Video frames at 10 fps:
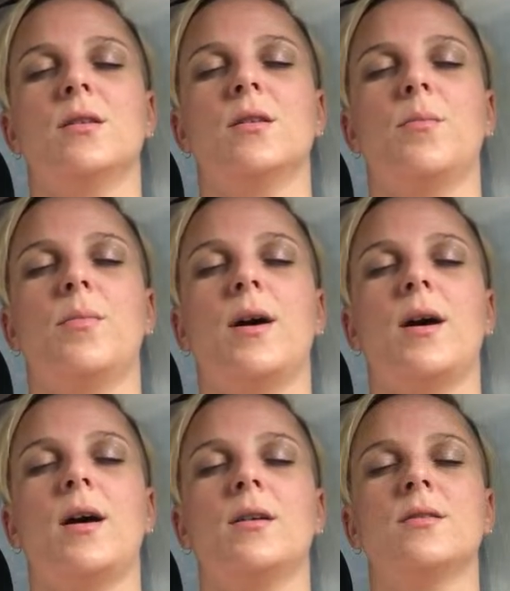the
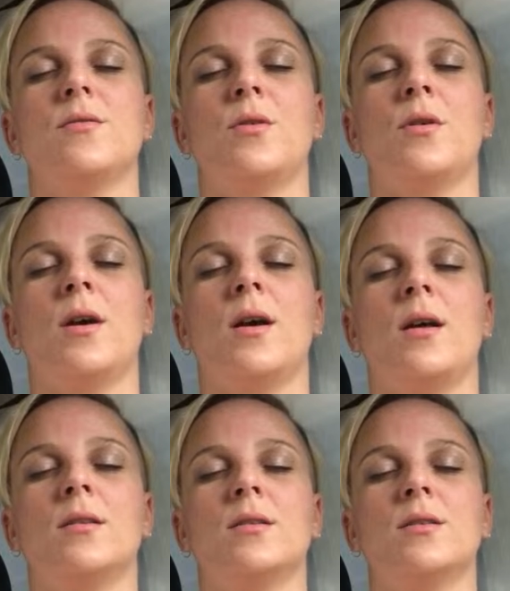backs of your
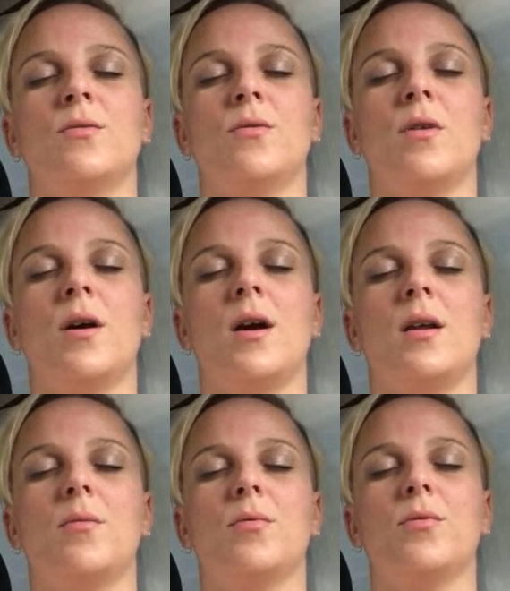hands, and right
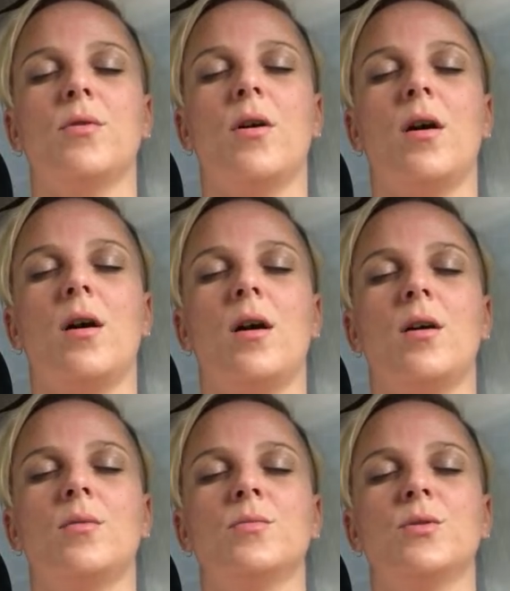up through your arms,